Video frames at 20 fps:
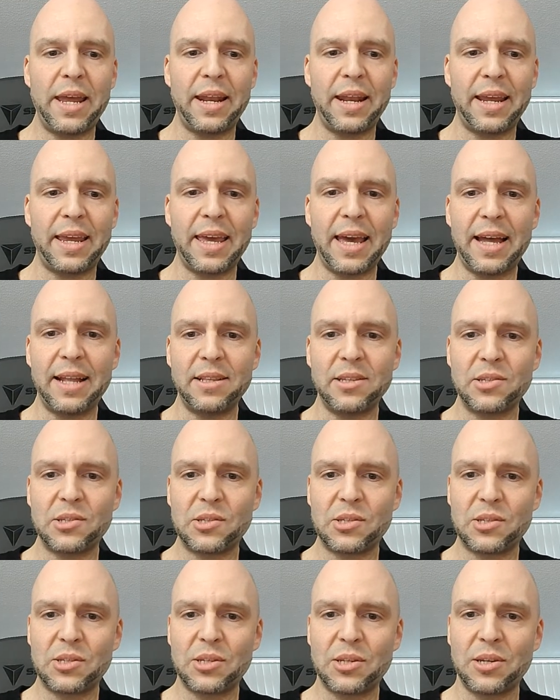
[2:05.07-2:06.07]
it
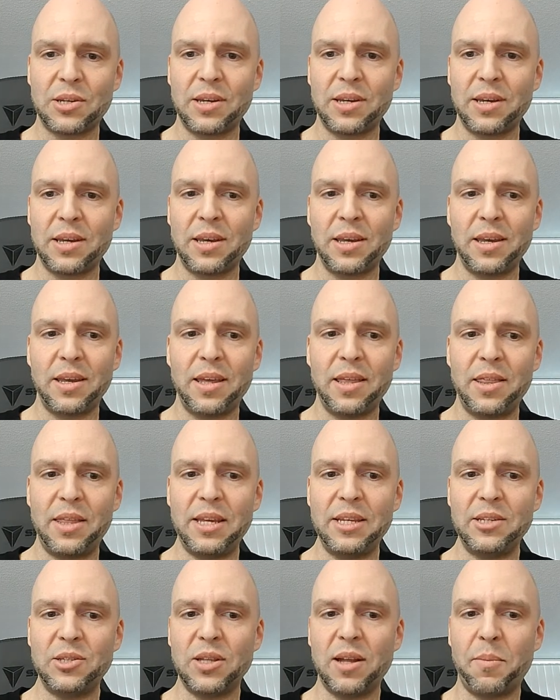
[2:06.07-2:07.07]
against
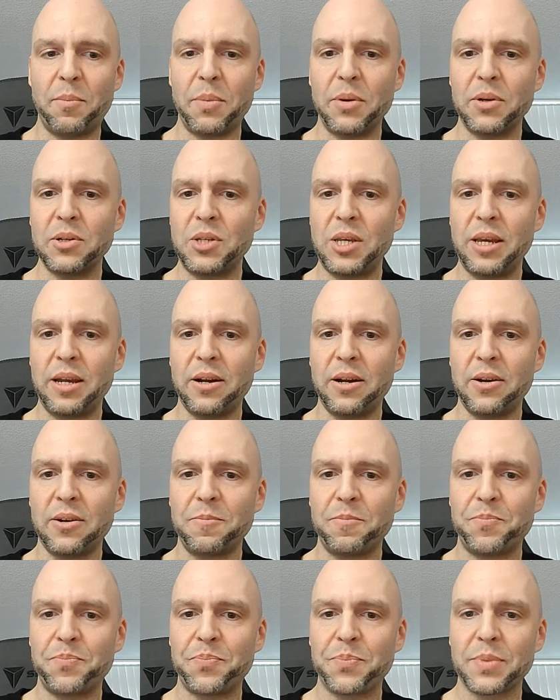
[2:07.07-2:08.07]
these numbers here.
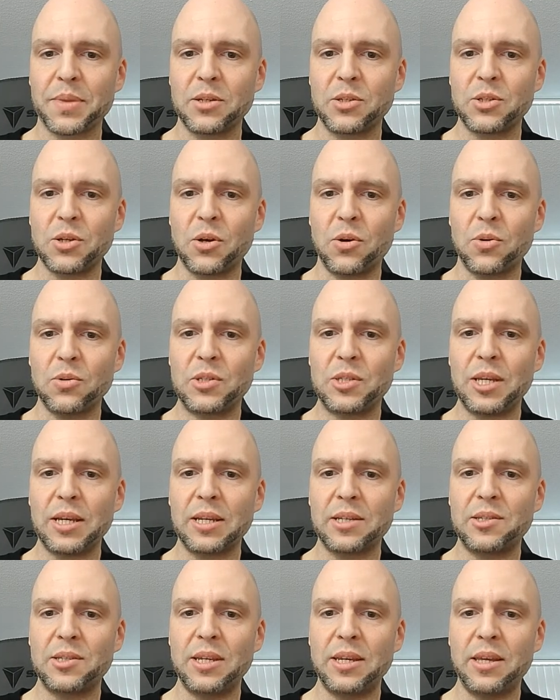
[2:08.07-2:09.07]
So
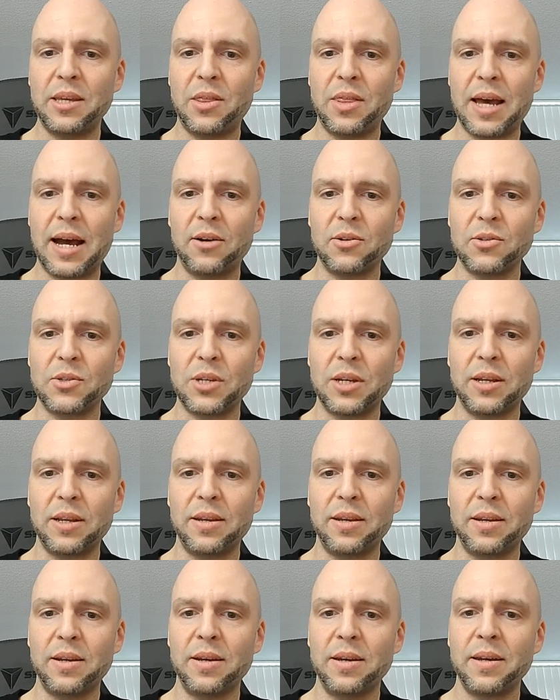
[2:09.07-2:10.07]
sixty
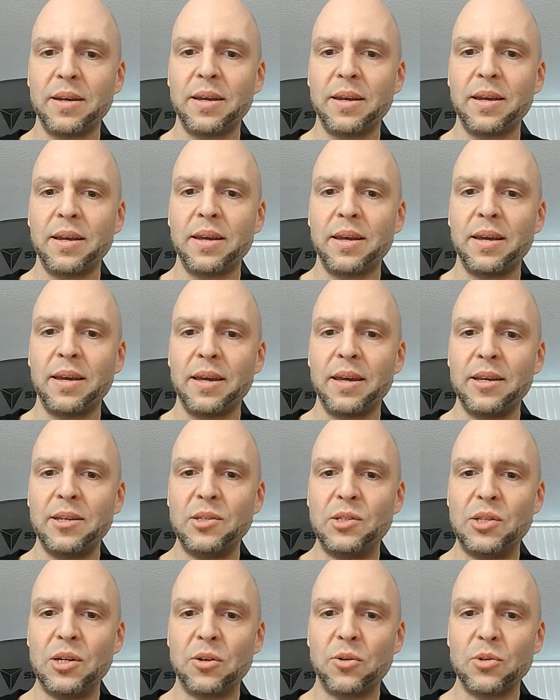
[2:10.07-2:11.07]
thousand,
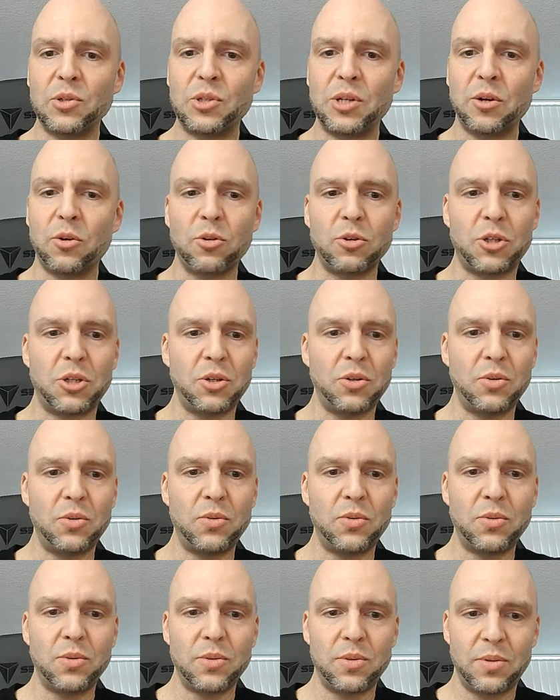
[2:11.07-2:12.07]
zero zero
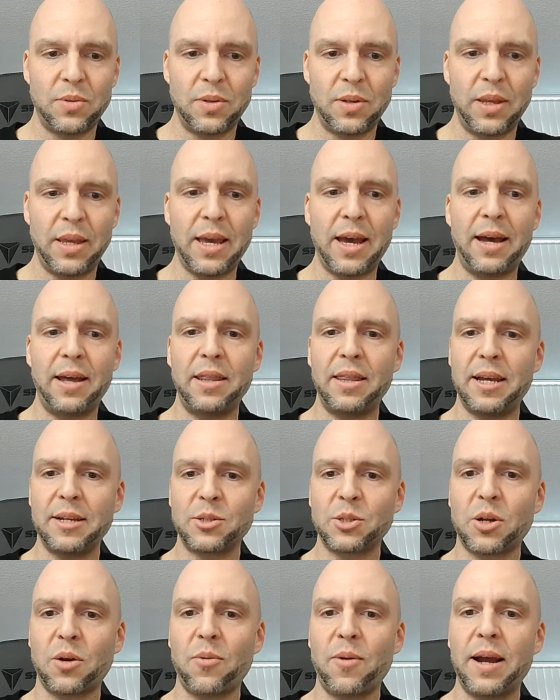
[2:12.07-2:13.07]
two, yeah,
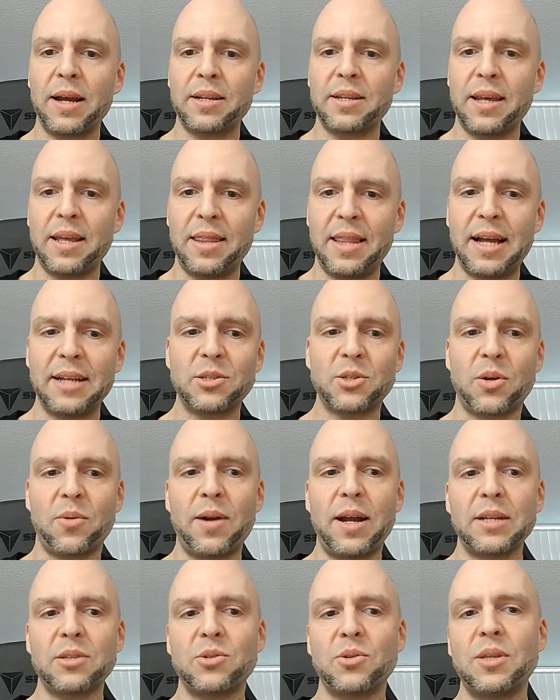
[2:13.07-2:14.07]
that's correct, and that's
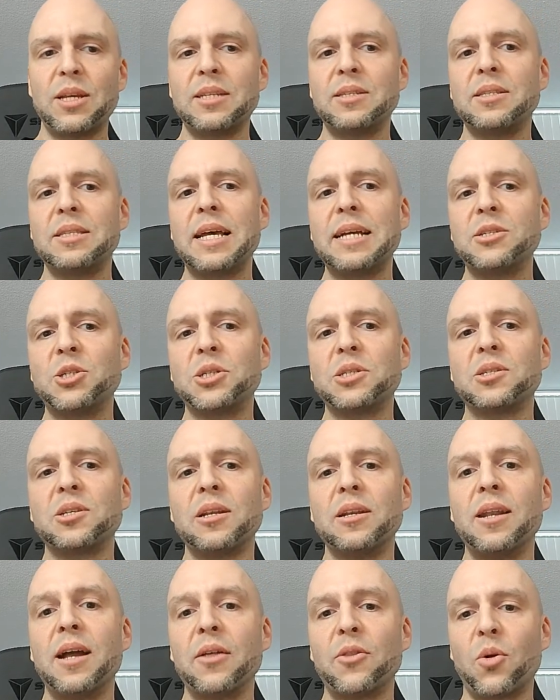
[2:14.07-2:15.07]
correct. So that's that's just
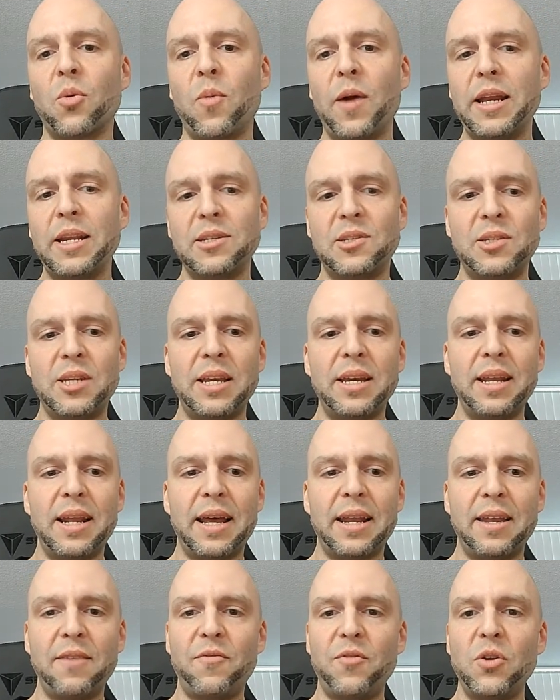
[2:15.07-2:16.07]
another way to see it,
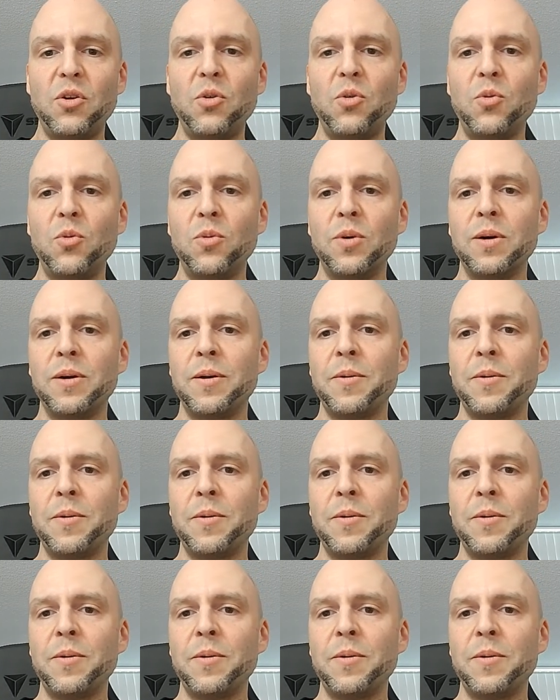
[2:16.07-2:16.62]
and if you